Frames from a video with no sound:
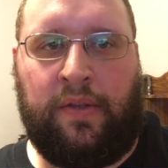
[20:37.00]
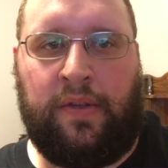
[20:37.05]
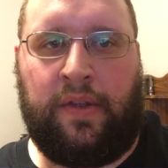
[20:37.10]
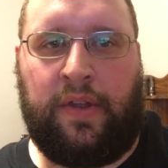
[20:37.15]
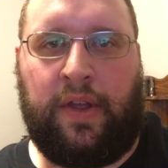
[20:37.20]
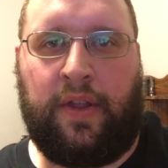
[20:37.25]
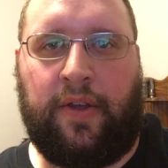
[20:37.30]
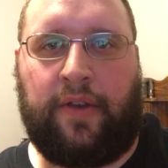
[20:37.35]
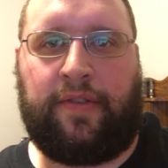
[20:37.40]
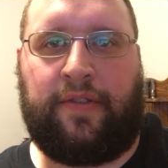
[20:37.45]

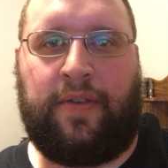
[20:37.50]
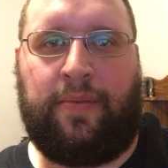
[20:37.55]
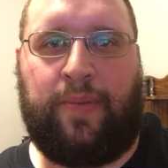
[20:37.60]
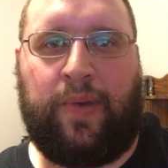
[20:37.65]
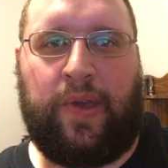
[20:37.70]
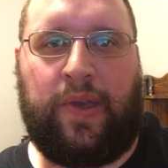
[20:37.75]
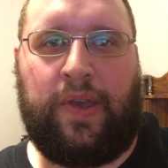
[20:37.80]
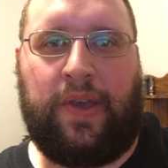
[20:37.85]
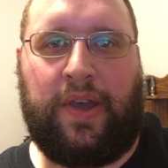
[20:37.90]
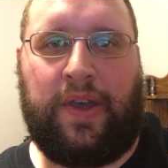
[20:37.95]
He looks to
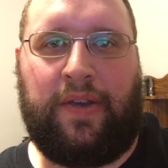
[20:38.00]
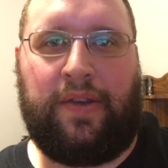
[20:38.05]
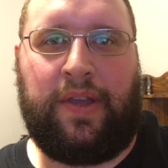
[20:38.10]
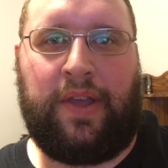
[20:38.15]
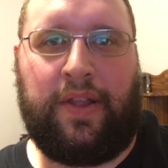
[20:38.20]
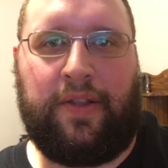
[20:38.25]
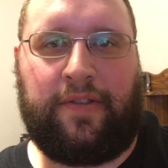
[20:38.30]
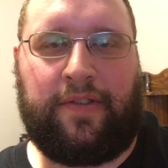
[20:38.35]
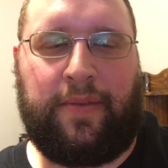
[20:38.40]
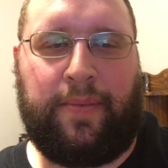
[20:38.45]
be
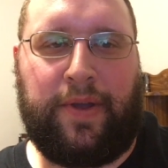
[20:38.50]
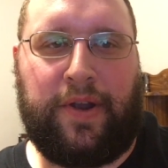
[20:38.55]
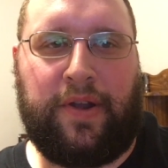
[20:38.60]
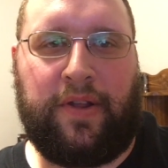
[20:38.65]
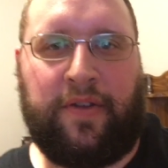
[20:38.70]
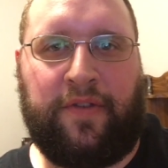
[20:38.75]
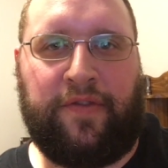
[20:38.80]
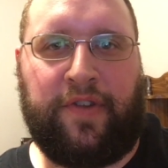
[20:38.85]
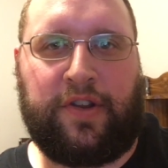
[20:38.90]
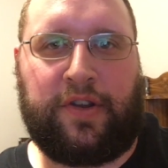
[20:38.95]

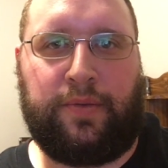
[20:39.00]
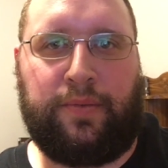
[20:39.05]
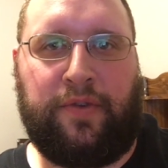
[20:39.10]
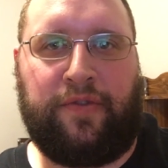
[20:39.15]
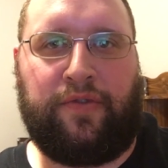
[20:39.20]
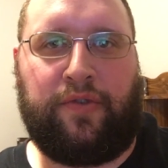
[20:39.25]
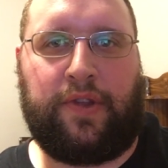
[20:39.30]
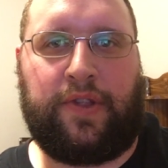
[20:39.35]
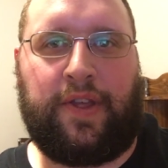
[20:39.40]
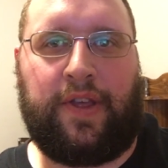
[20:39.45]
another victim
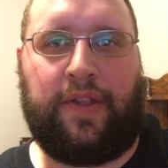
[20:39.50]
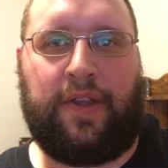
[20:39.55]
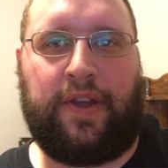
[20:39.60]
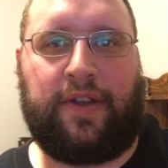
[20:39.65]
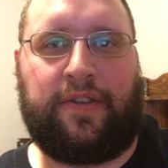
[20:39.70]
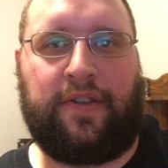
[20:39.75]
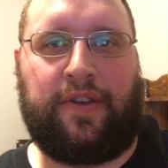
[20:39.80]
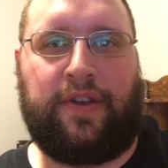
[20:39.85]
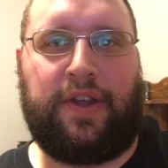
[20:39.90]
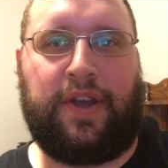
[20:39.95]
of what they like
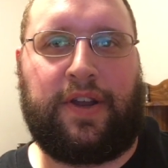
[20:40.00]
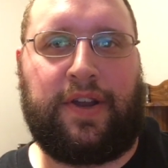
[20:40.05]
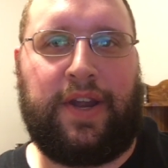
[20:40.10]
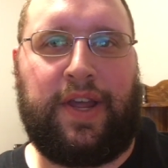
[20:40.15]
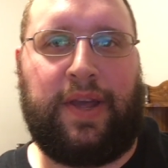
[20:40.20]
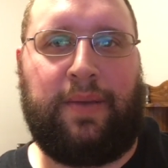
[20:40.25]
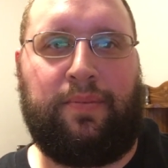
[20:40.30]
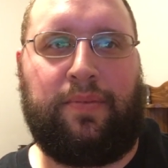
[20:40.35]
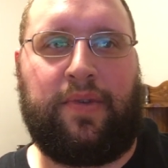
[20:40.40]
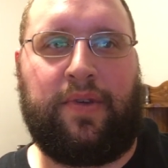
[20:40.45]
to
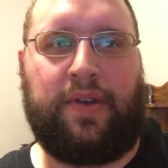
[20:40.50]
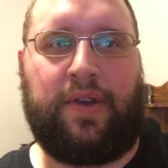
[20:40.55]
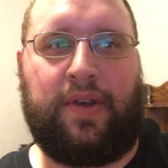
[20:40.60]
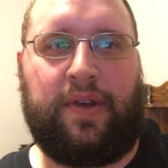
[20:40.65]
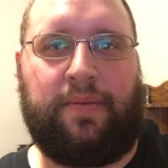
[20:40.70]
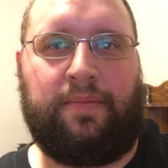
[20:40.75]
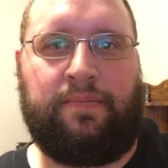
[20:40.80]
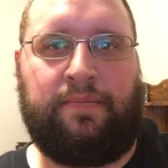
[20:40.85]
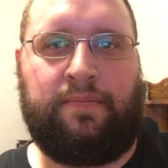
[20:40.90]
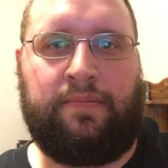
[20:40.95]
nickname
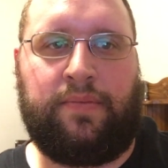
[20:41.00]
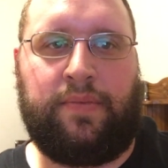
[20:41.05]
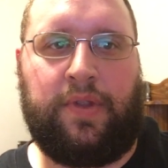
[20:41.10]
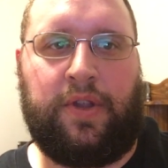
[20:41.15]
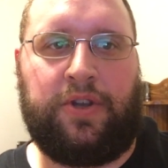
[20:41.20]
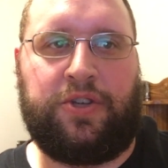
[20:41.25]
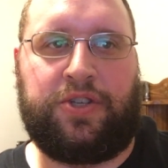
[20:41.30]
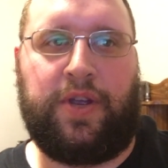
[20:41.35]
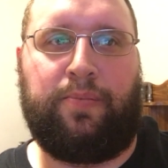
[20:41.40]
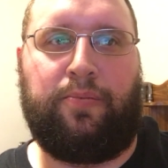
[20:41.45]

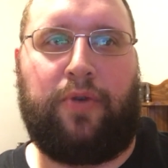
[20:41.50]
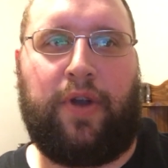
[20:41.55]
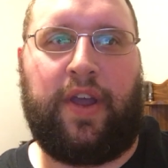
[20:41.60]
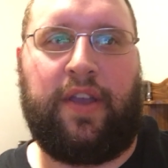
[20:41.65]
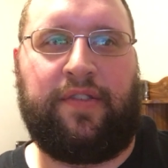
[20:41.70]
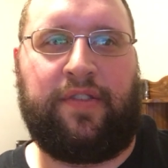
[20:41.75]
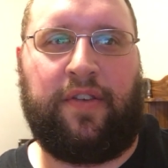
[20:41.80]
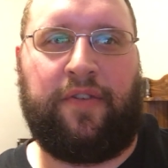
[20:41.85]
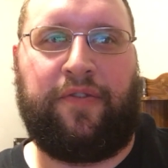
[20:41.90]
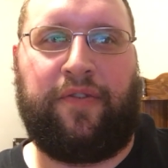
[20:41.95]
the Jim
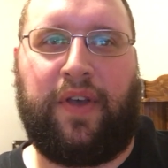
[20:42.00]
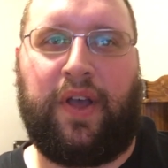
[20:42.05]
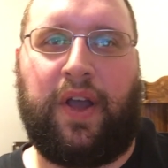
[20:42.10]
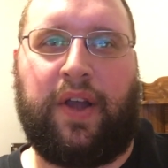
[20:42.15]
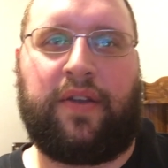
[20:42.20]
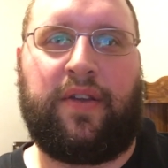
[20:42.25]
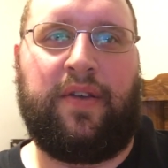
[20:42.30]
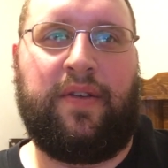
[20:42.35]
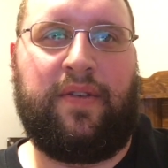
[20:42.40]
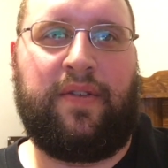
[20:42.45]
Rice
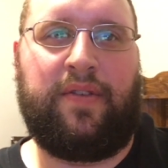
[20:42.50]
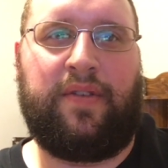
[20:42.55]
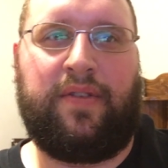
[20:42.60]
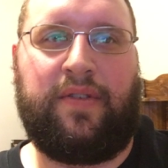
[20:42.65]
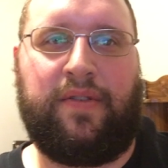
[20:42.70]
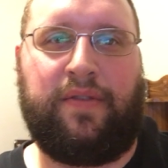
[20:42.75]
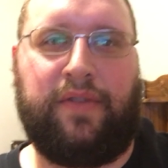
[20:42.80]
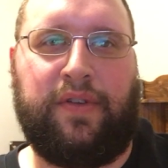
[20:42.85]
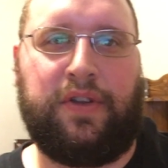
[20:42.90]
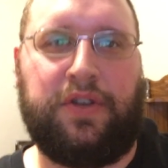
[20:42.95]
effect.
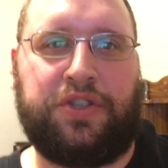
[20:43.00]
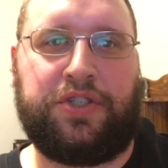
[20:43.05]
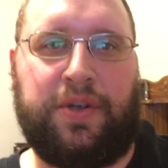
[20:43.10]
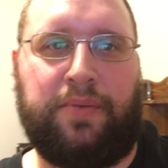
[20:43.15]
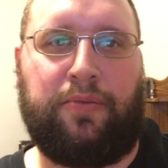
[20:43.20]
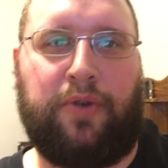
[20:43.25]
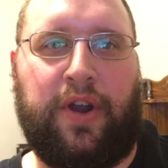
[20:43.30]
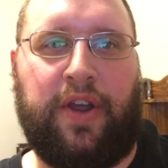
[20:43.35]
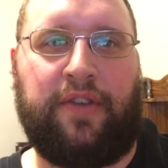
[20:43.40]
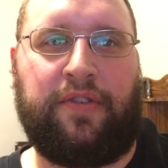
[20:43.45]
I mean,
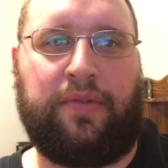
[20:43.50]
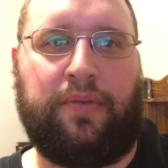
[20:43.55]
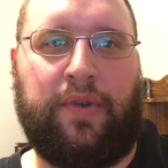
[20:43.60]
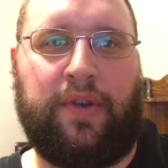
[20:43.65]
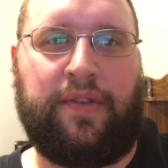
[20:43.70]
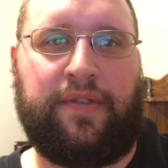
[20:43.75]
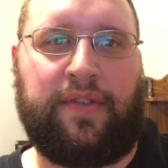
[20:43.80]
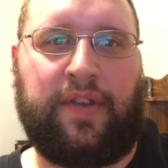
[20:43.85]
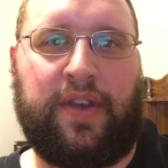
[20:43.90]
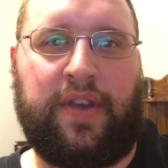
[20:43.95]
Jim Rice
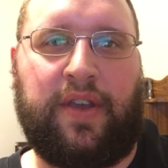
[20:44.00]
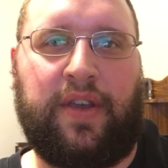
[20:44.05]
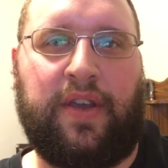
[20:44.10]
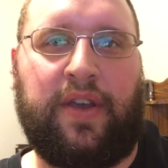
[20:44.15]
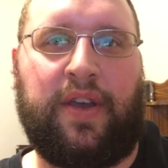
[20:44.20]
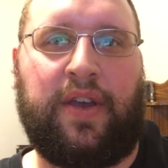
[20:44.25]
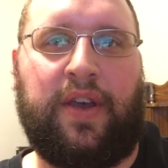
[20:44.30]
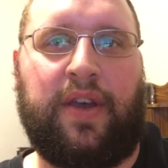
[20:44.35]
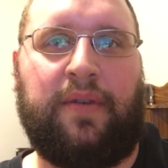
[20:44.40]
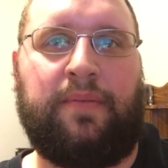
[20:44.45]
was
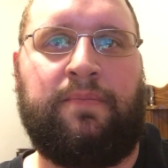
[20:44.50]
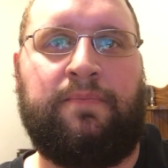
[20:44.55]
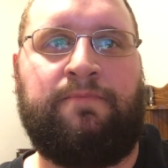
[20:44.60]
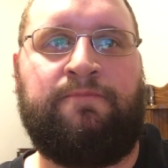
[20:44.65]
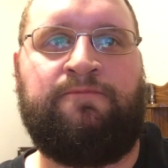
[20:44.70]
a